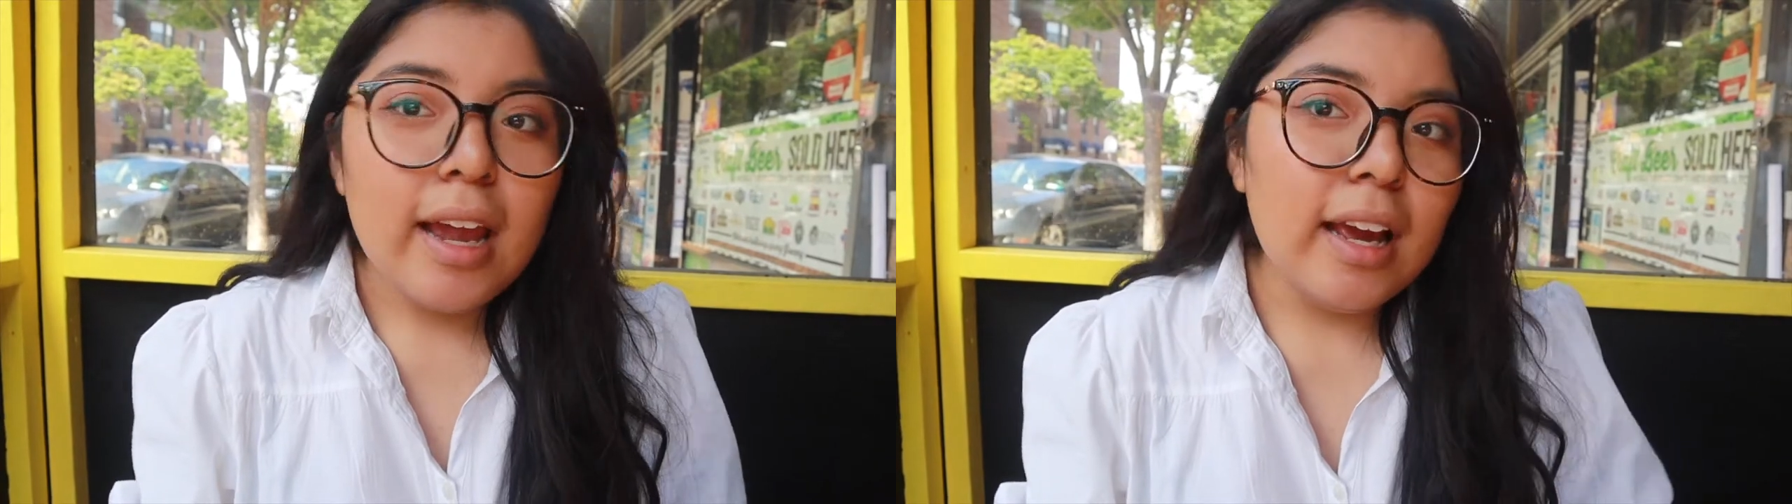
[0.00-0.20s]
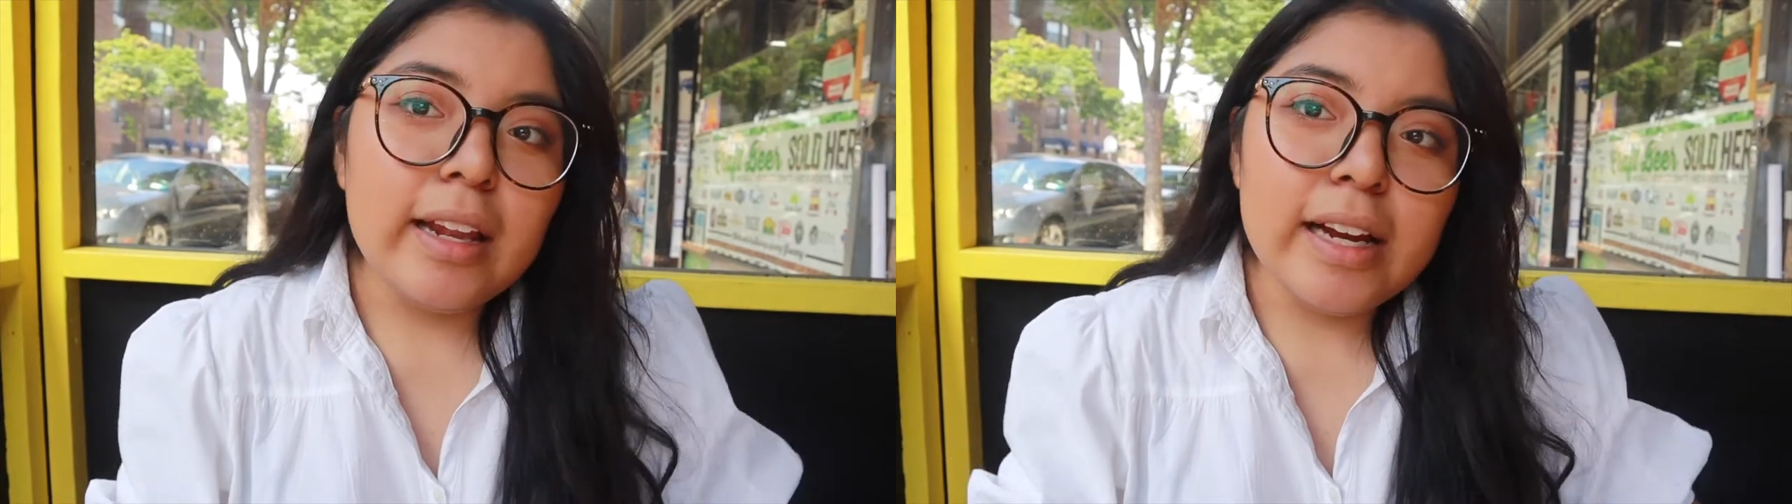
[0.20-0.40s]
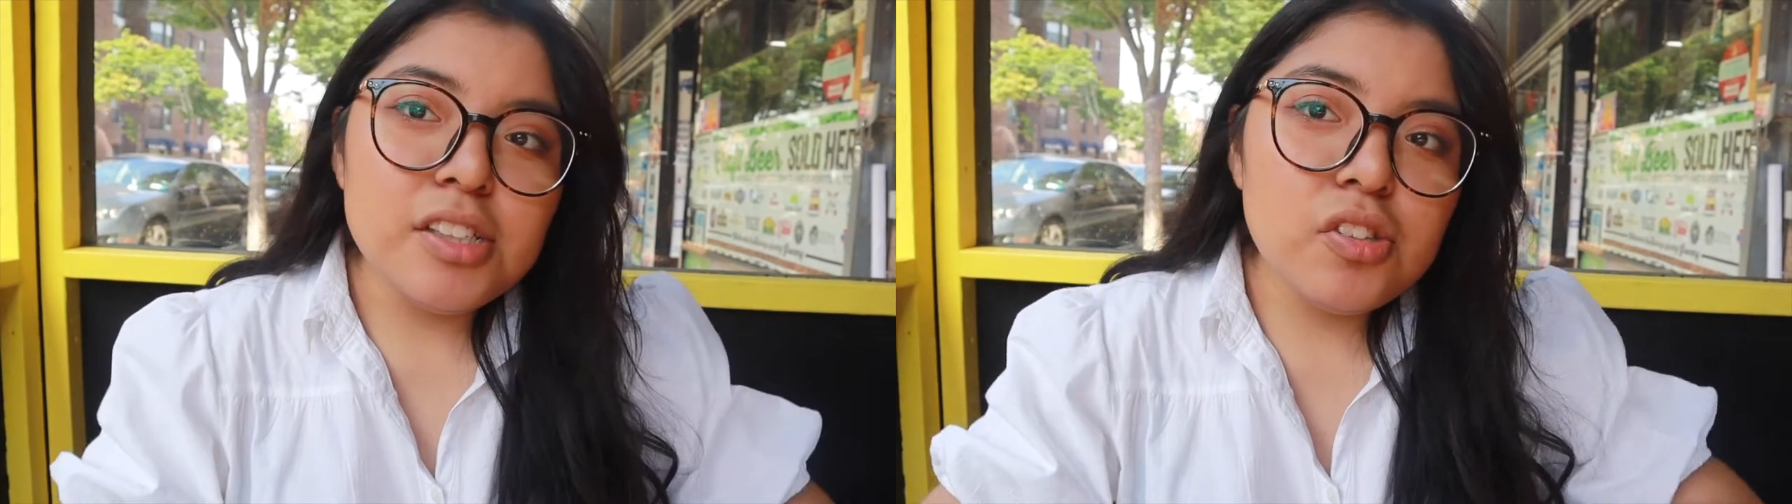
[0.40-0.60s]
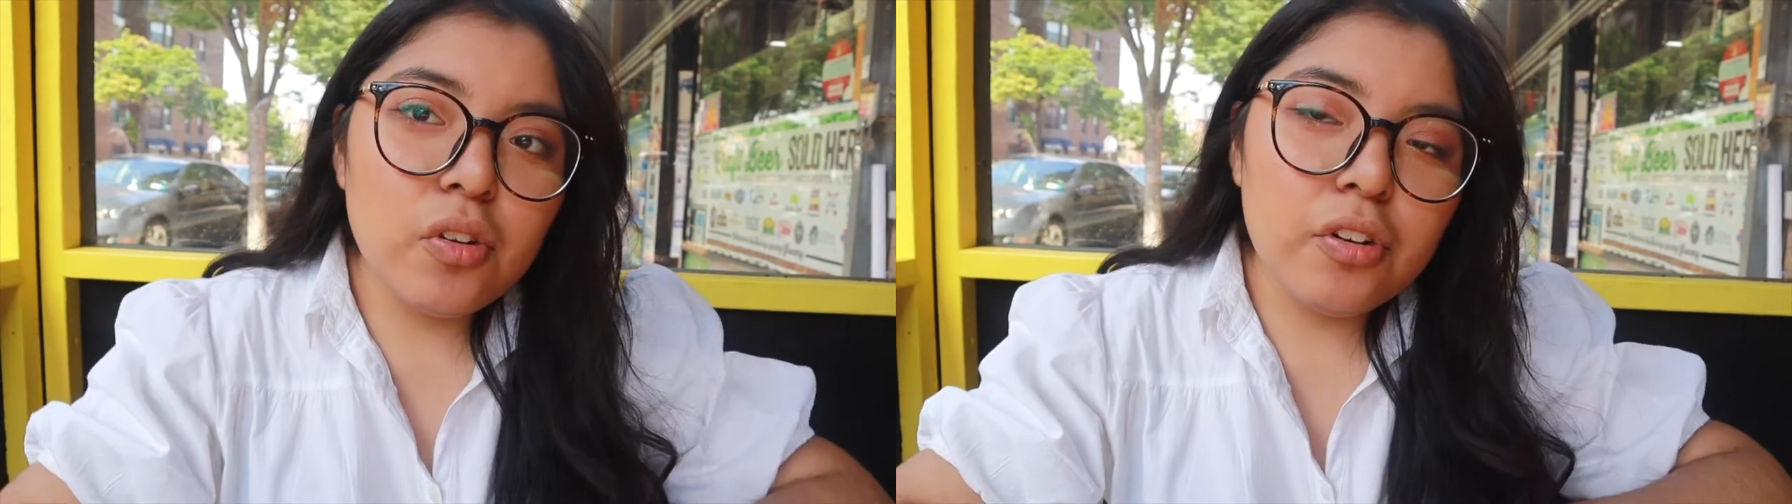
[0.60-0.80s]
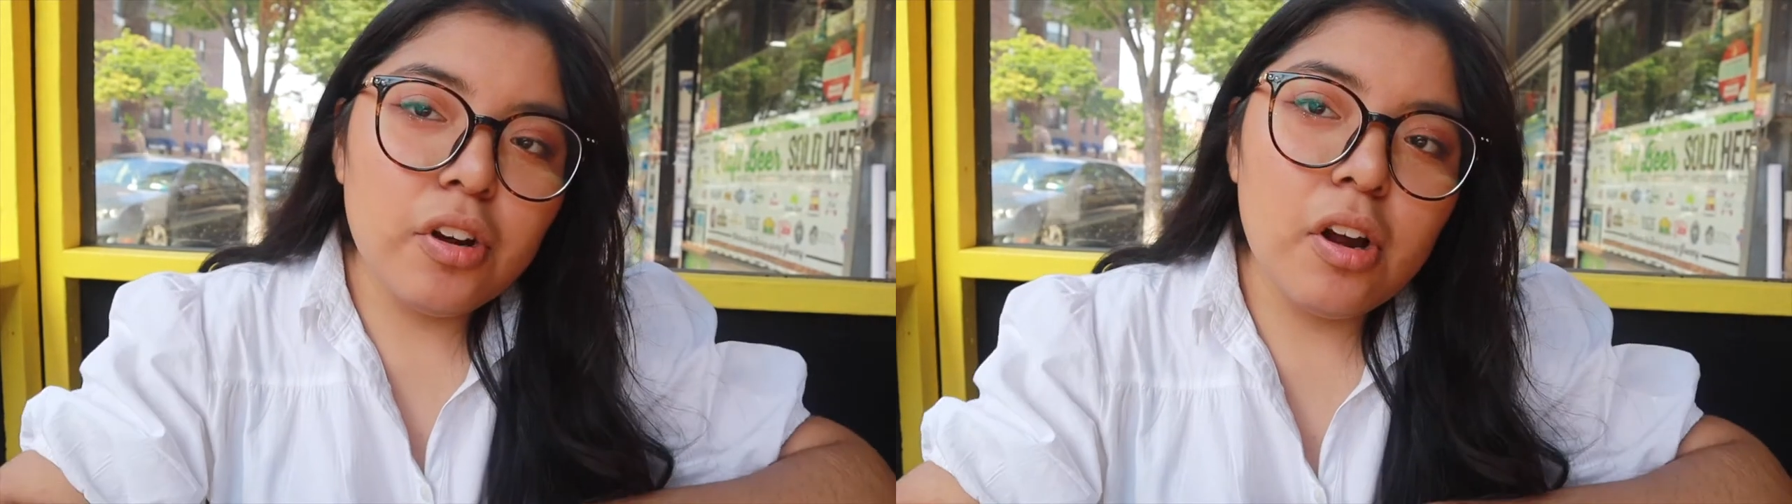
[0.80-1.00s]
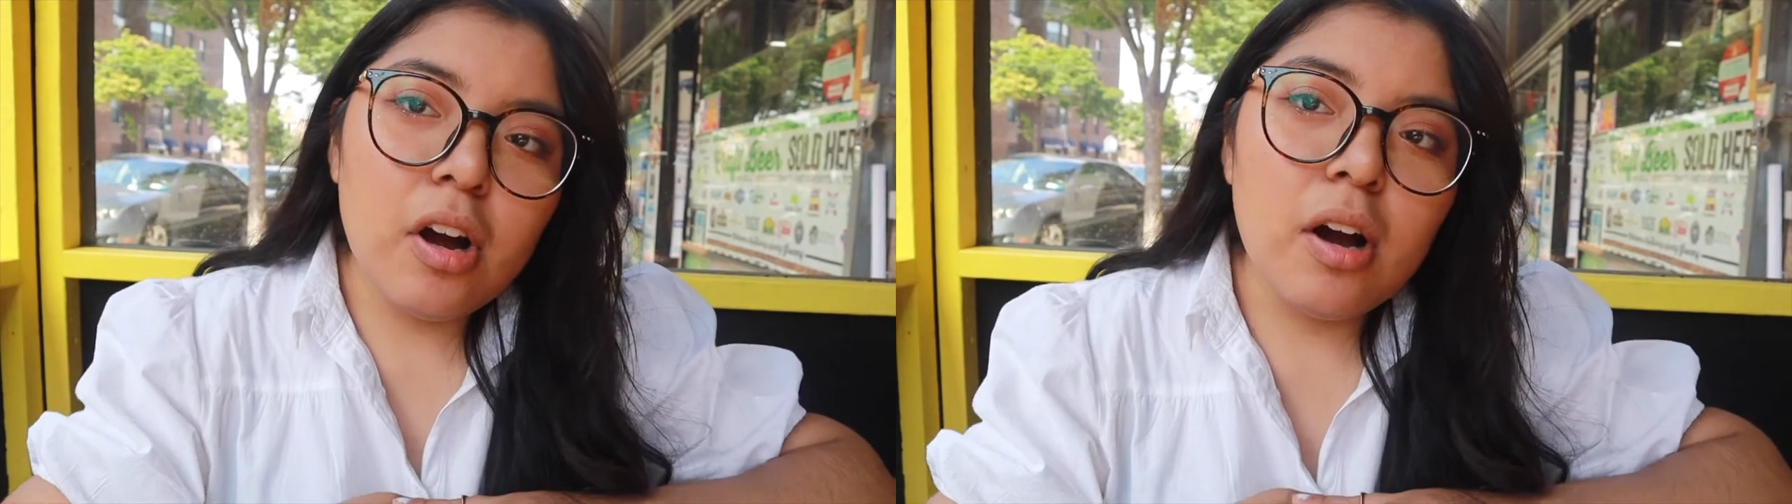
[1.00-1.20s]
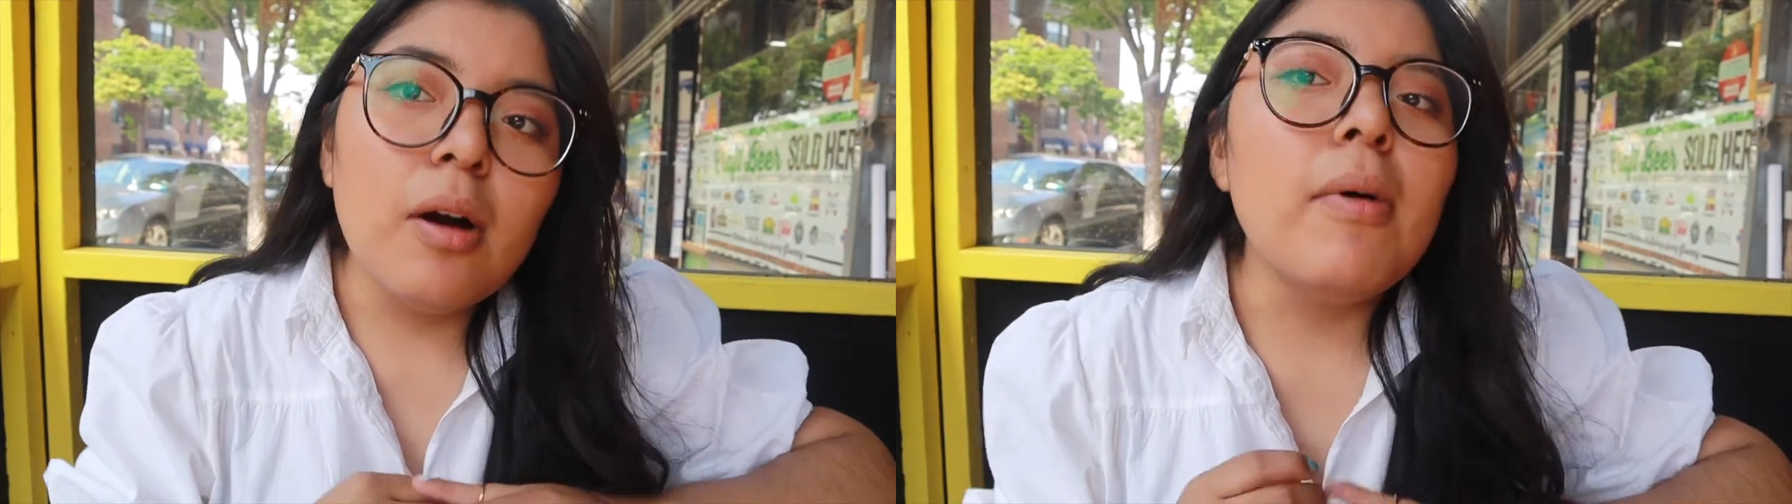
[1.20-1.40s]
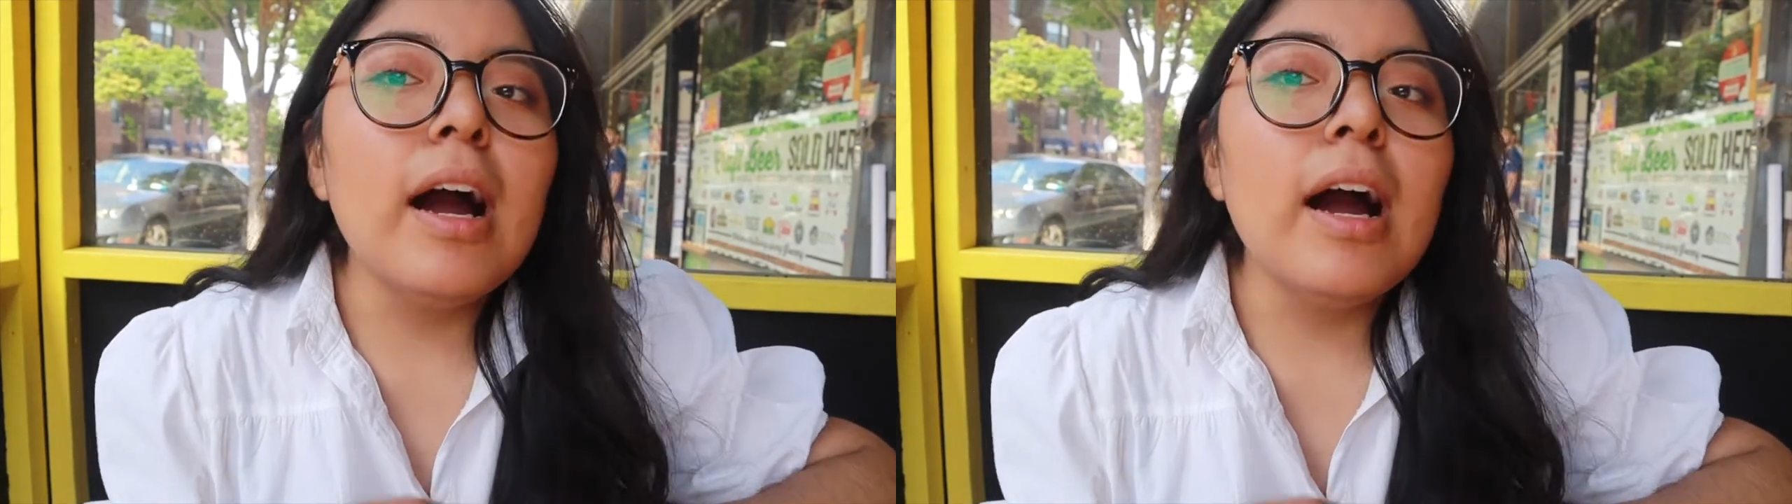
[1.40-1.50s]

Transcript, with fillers: And I just ordered a